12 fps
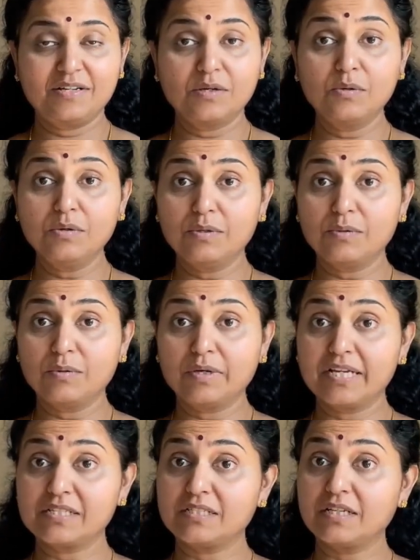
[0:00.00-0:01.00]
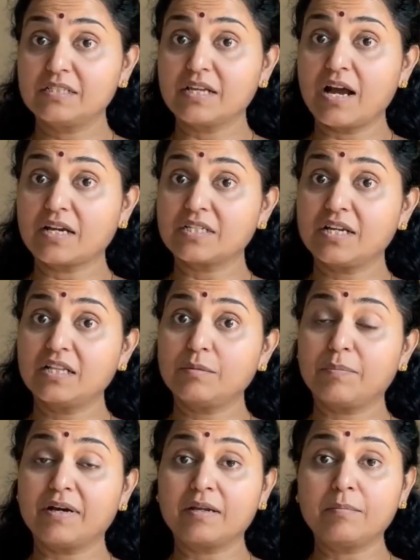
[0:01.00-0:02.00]
Guru is the Sakshat
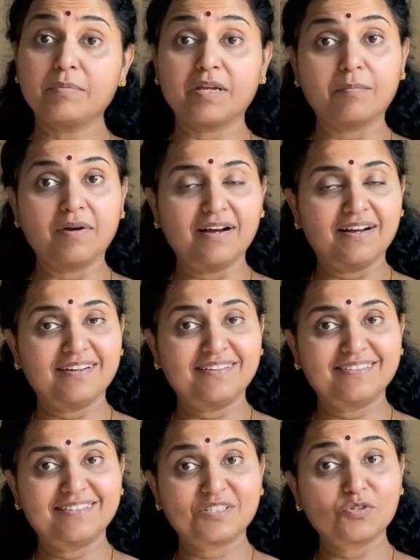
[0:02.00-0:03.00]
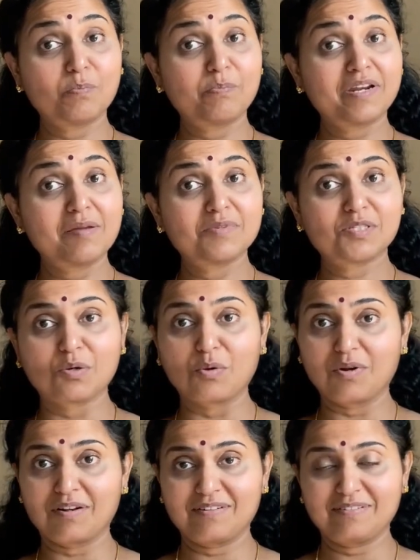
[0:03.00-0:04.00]
Parabrahma, the Supreme
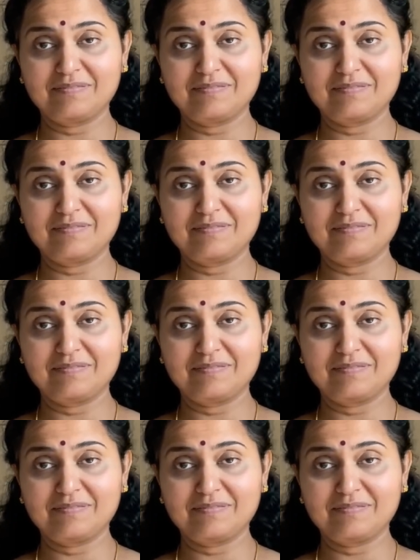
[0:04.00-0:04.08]
Soul.